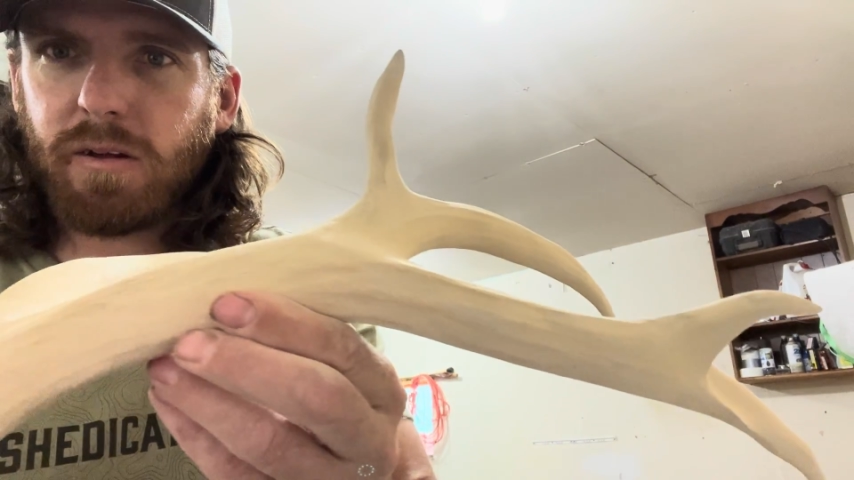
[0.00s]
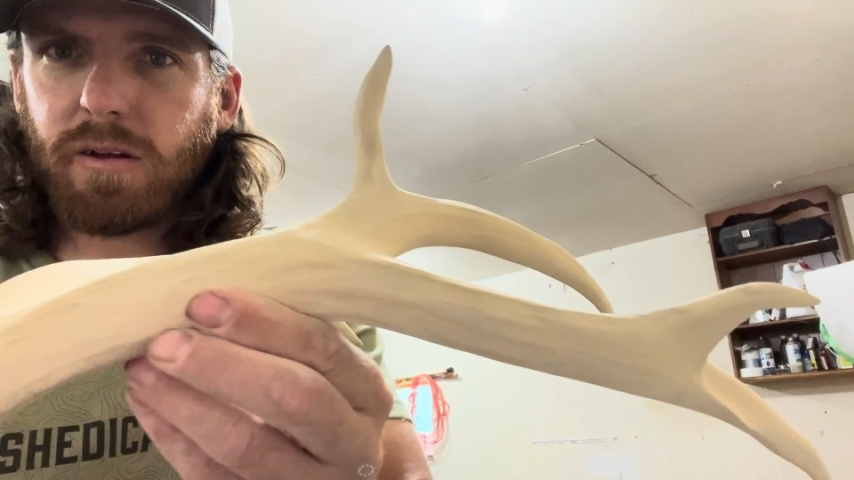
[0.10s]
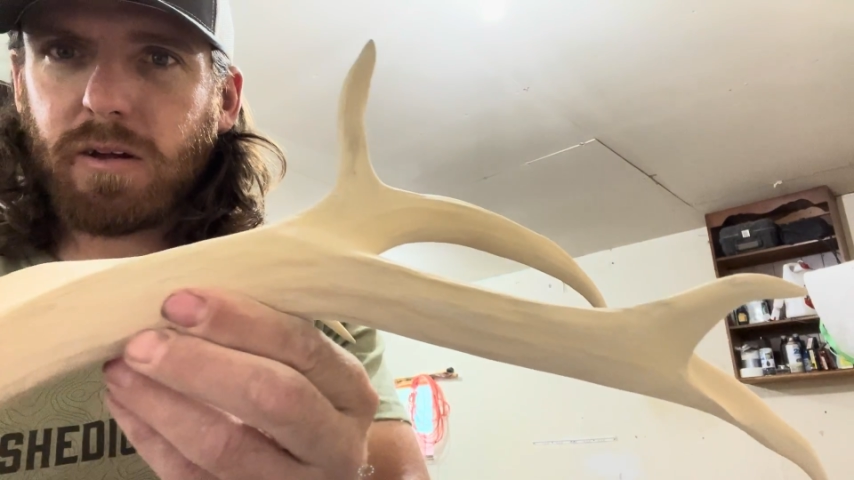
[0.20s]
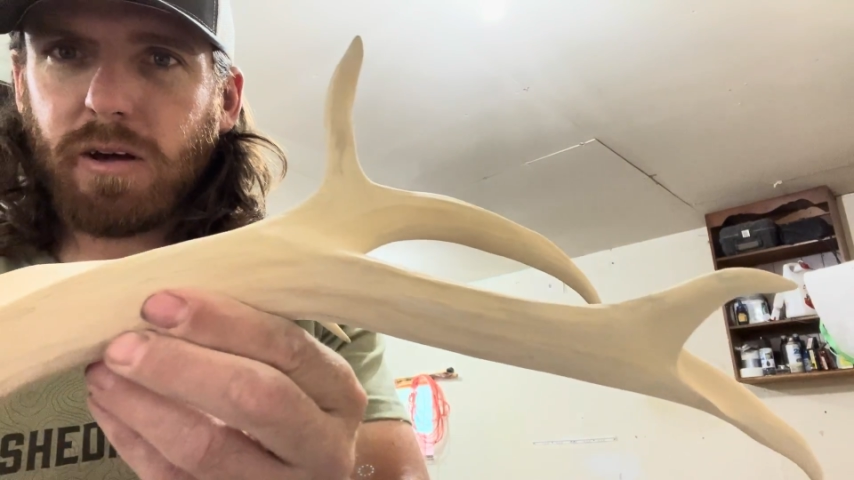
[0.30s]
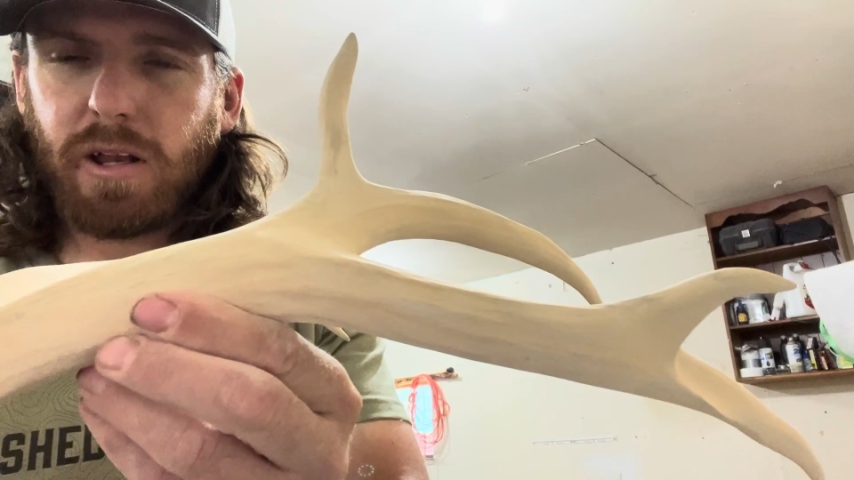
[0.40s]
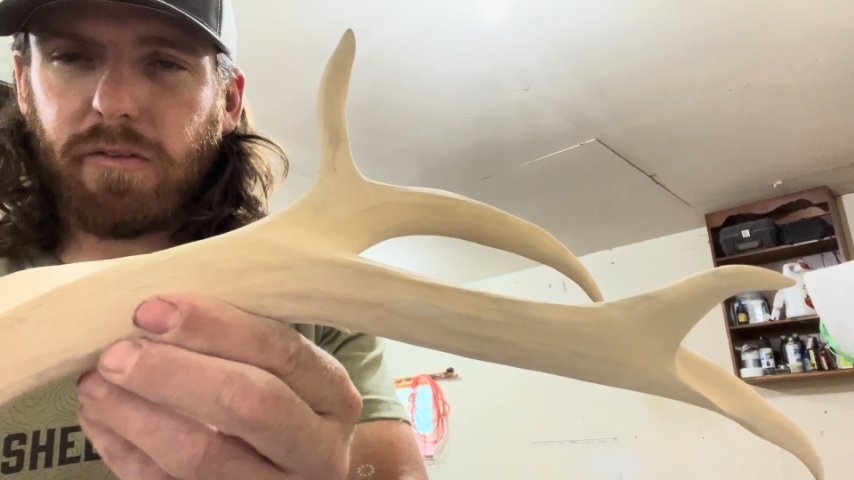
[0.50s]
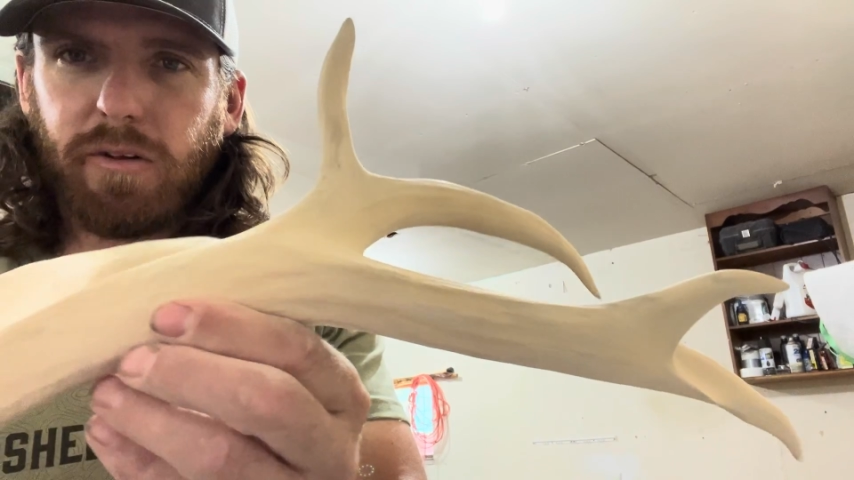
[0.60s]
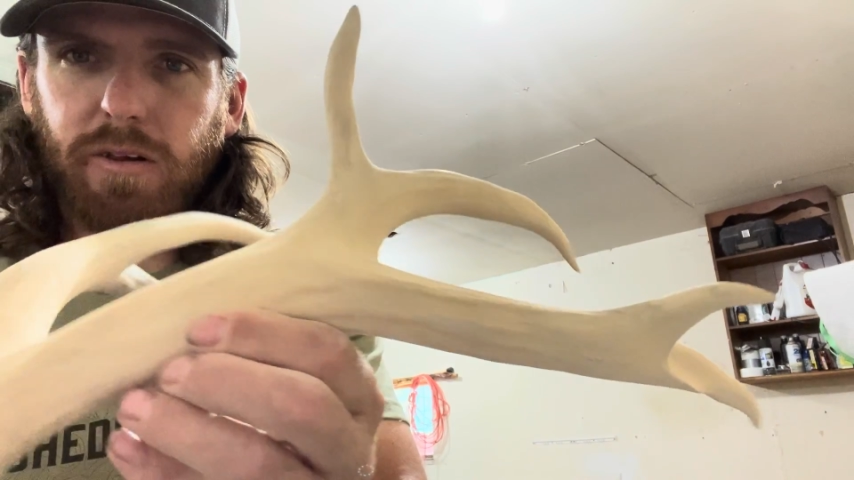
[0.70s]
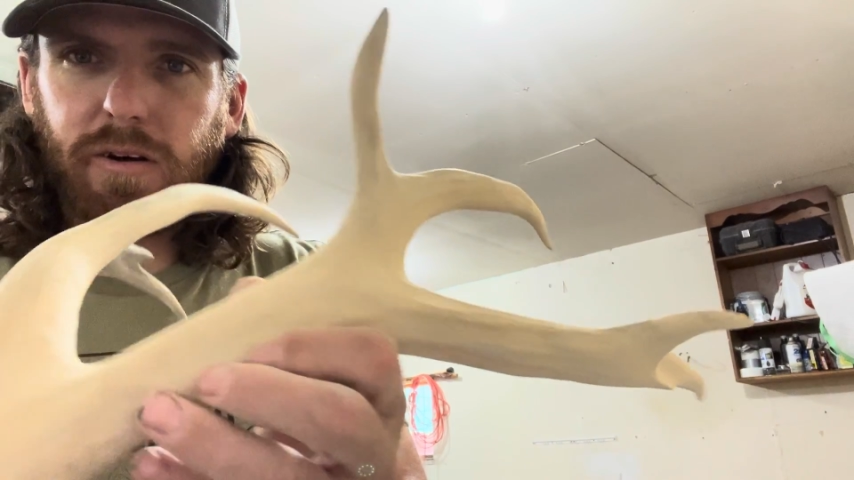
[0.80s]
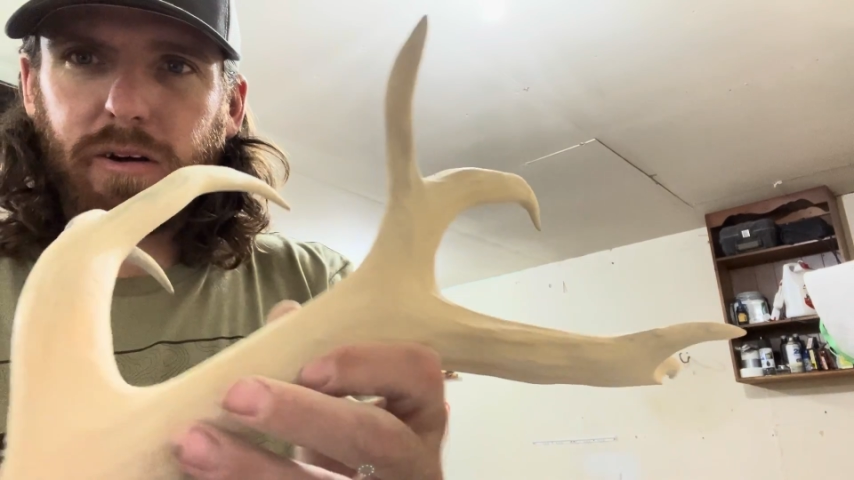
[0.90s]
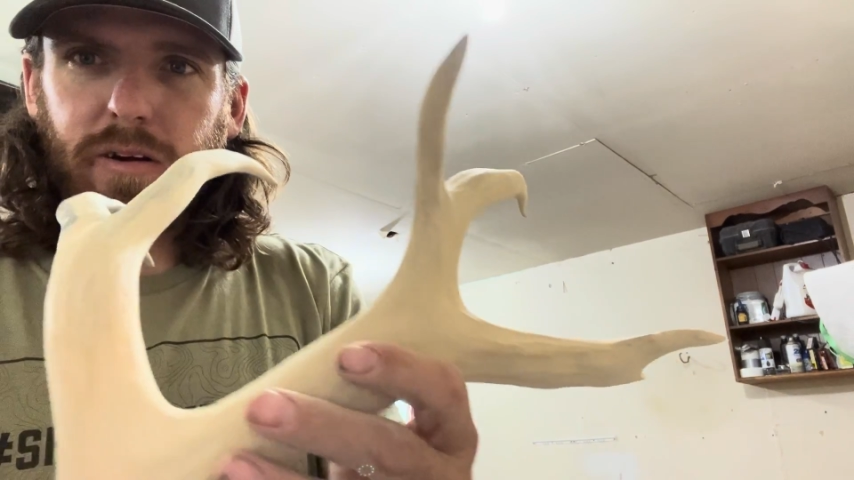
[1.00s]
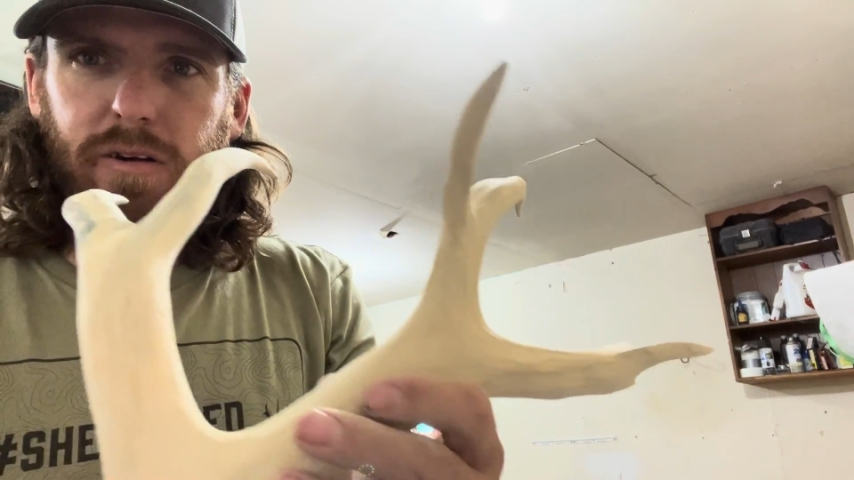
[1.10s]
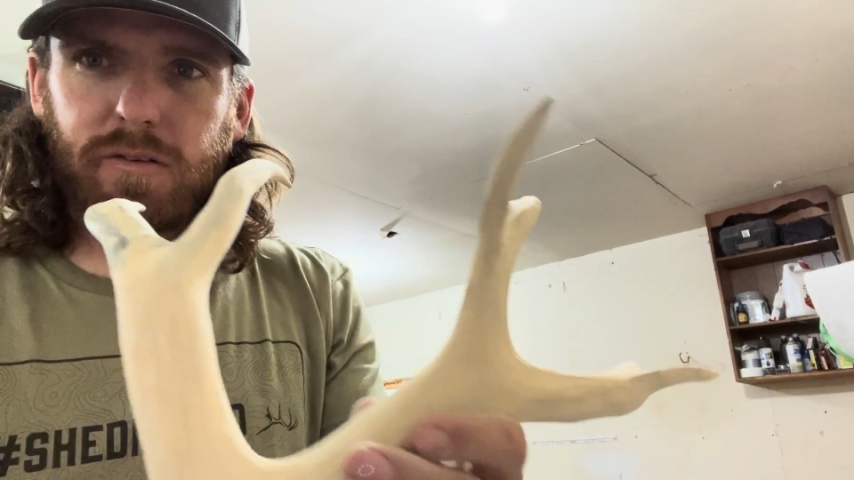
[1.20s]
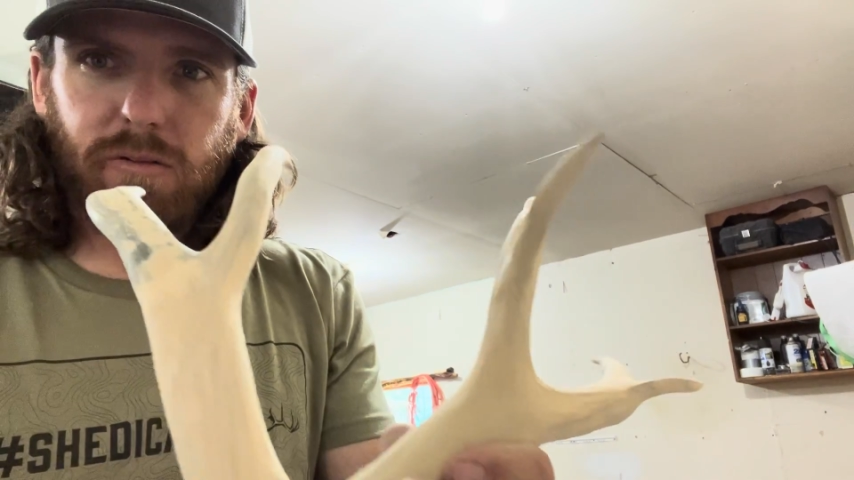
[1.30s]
kind of a look. So